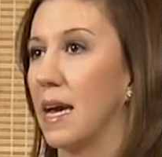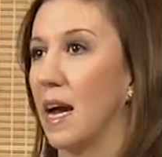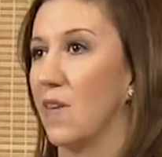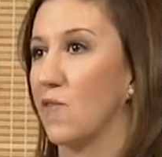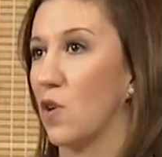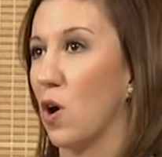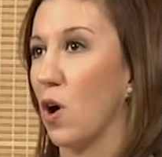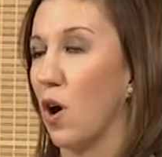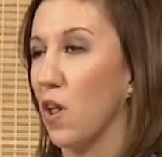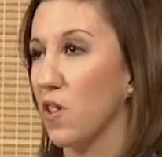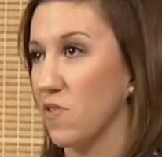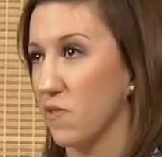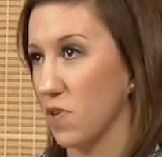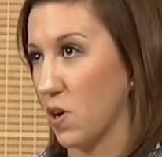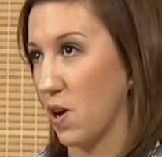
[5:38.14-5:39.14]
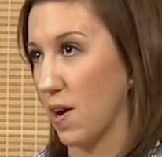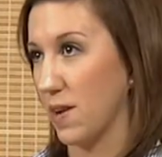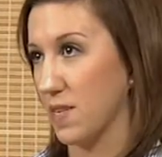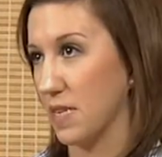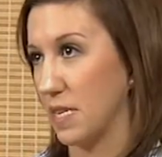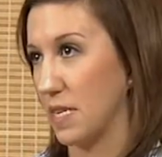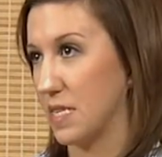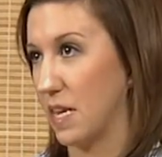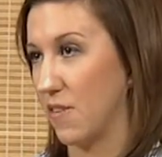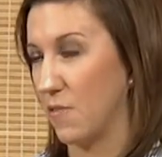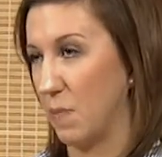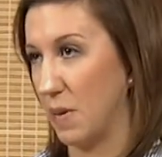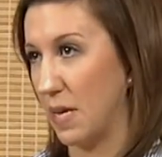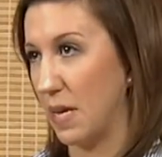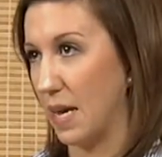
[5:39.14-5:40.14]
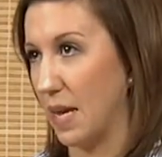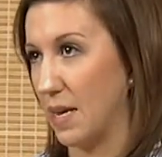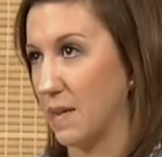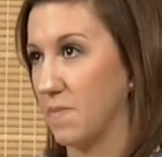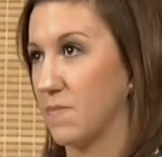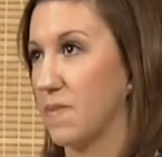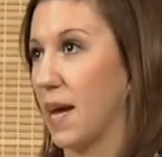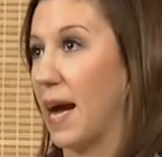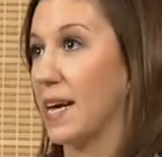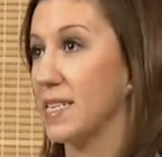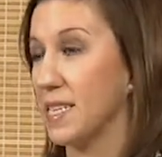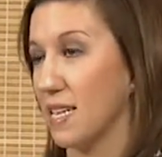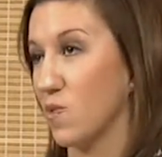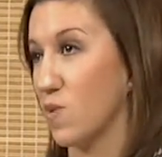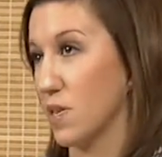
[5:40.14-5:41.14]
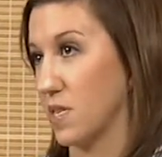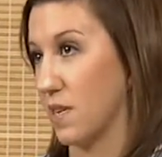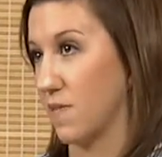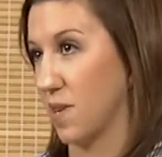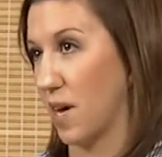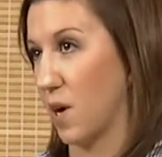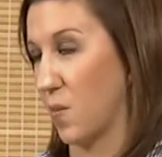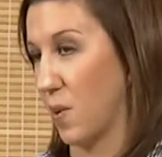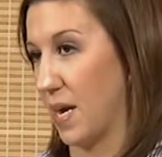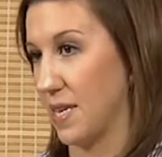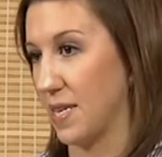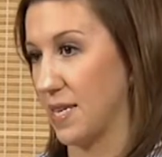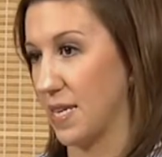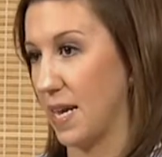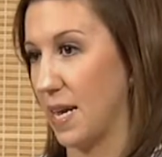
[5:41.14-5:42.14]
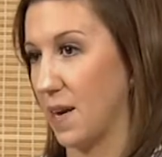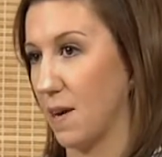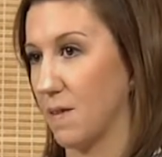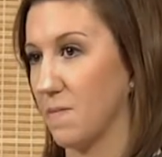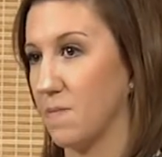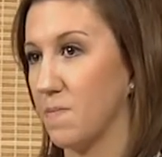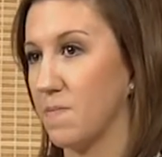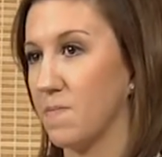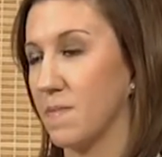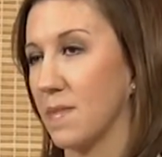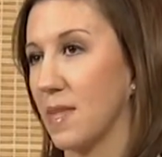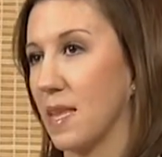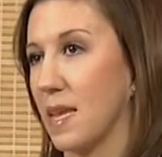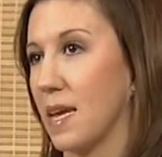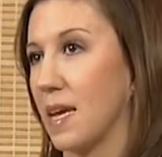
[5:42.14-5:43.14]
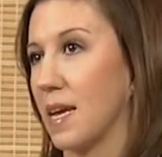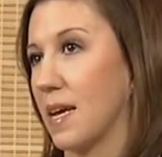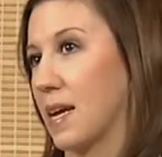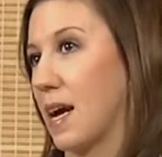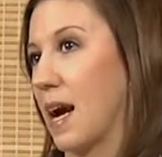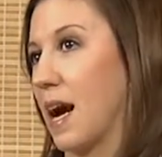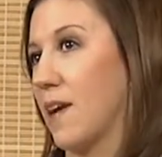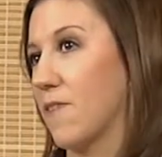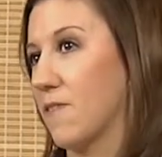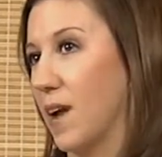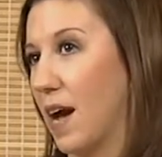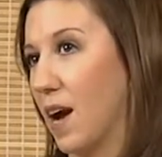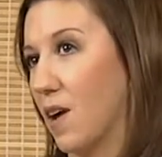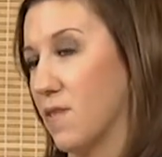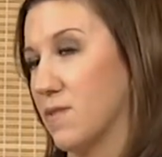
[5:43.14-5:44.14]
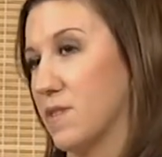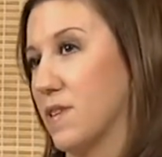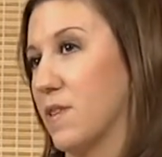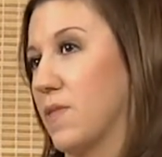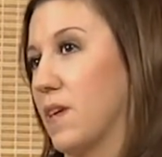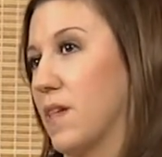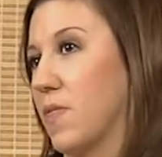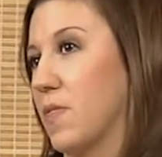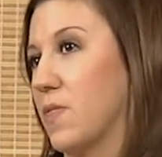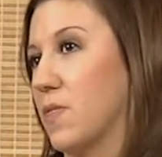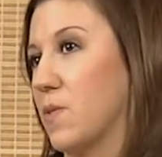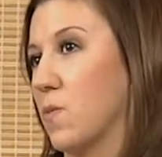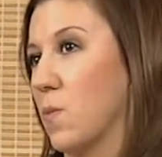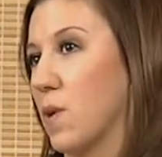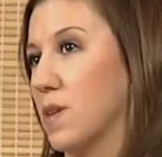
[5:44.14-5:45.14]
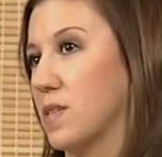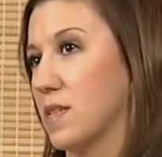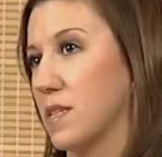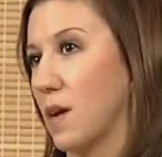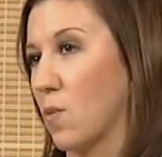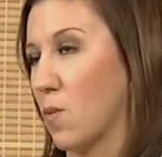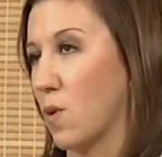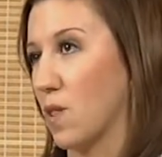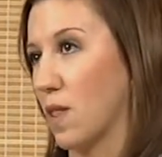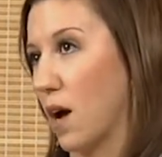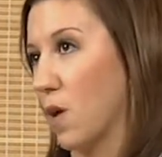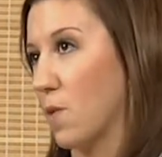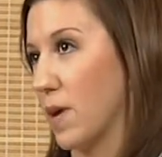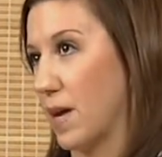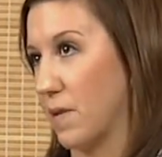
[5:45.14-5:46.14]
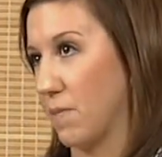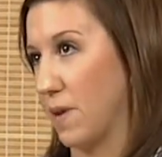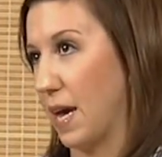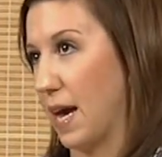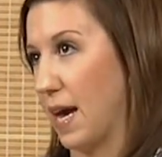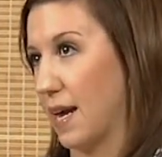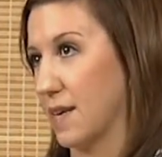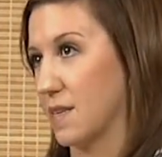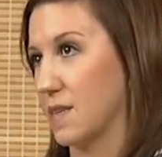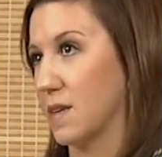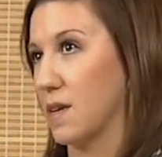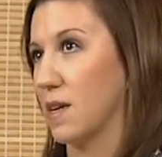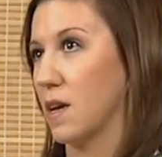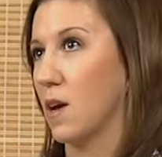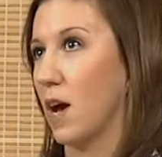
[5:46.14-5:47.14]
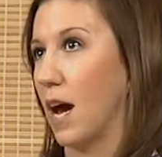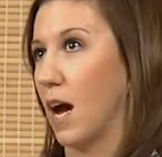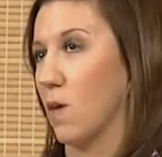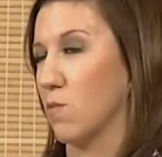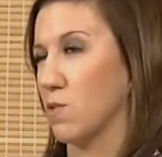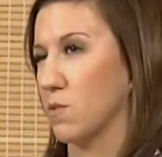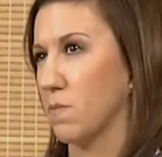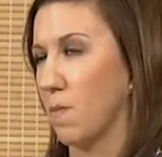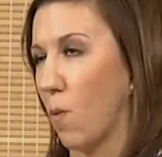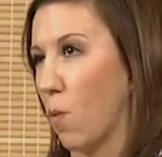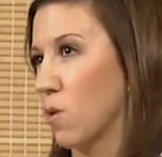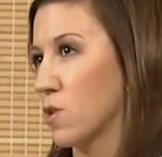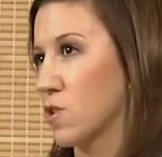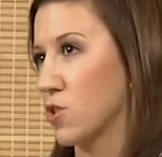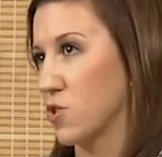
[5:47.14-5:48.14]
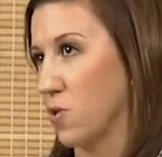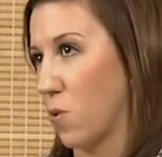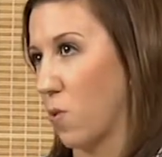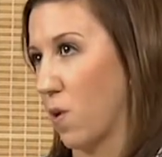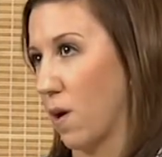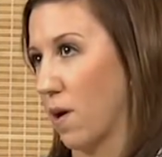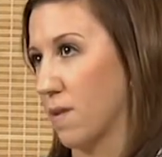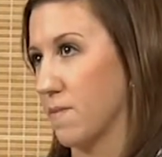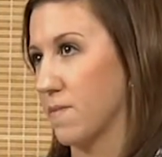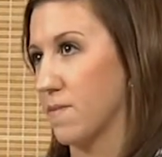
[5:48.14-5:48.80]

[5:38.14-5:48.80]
After all of the car accidents I've been in, I did receive chiropractic care. I found that the ones that were low impact, I was more sore,